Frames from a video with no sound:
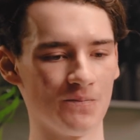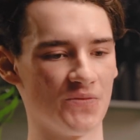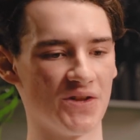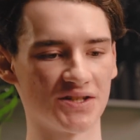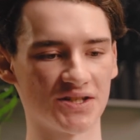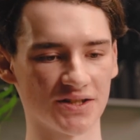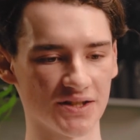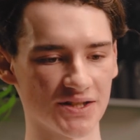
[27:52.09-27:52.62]

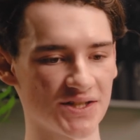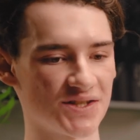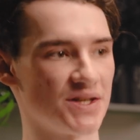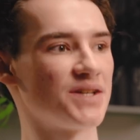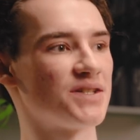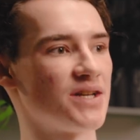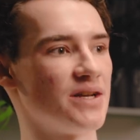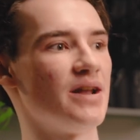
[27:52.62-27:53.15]
this is a
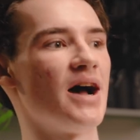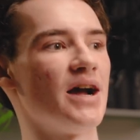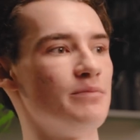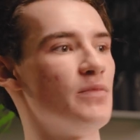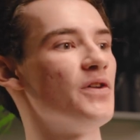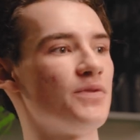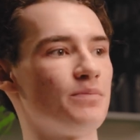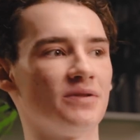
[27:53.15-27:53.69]
6 to 9
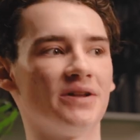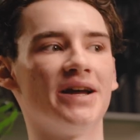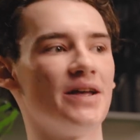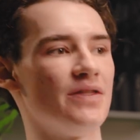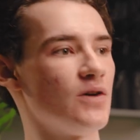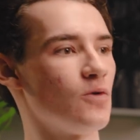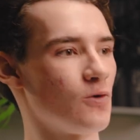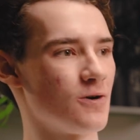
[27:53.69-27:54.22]
month
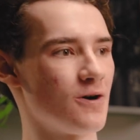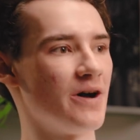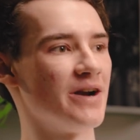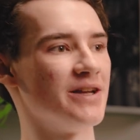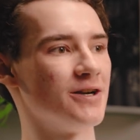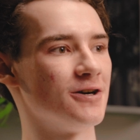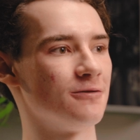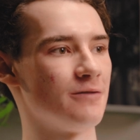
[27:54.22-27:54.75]
plan that we're on
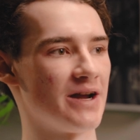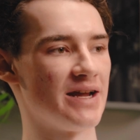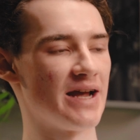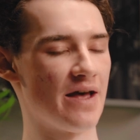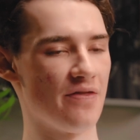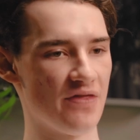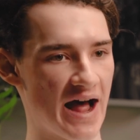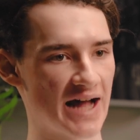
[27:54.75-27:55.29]
here, right?
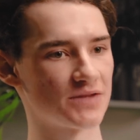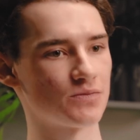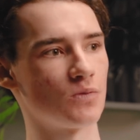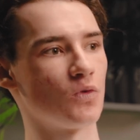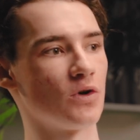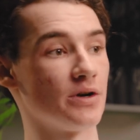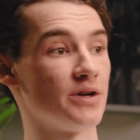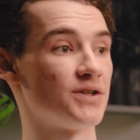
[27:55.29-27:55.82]
And that's
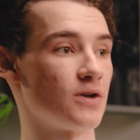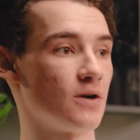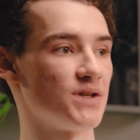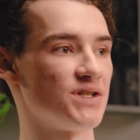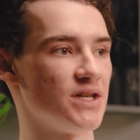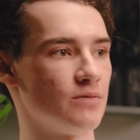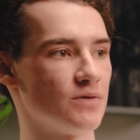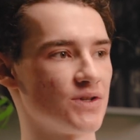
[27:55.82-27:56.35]
when we're going to start
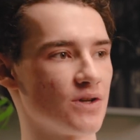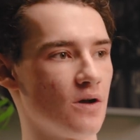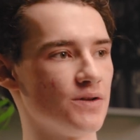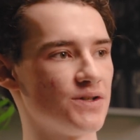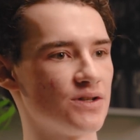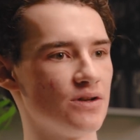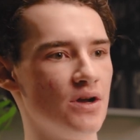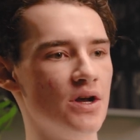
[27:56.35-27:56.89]
seeing
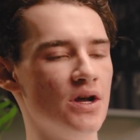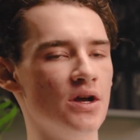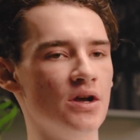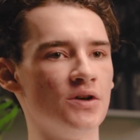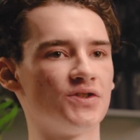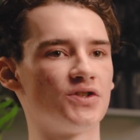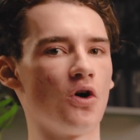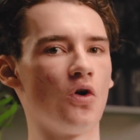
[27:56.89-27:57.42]
results.
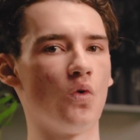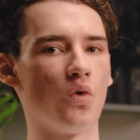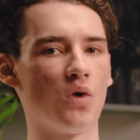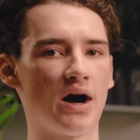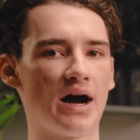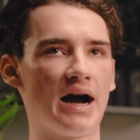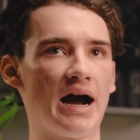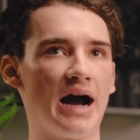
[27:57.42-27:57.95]
So
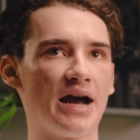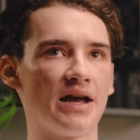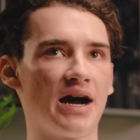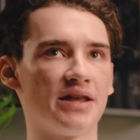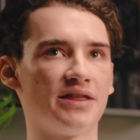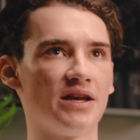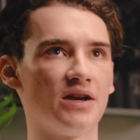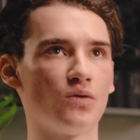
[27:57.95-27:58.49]

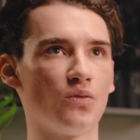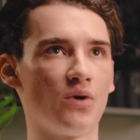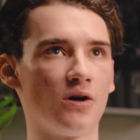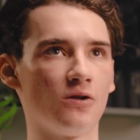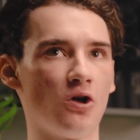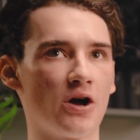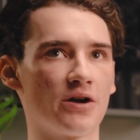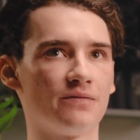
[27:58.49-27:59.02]
I think
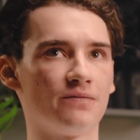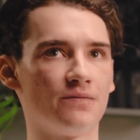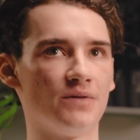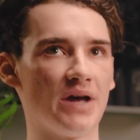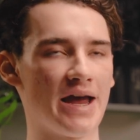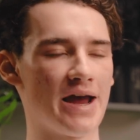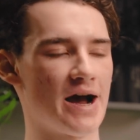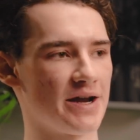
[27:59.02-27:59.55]
a lot of
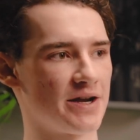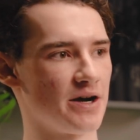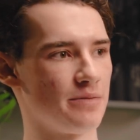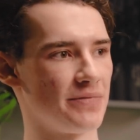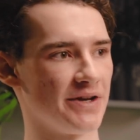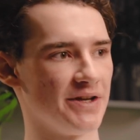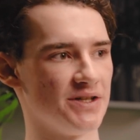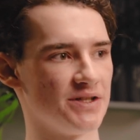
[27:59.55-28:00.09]
AI
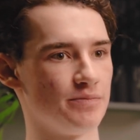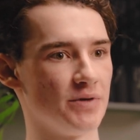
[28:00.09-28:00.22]
companies,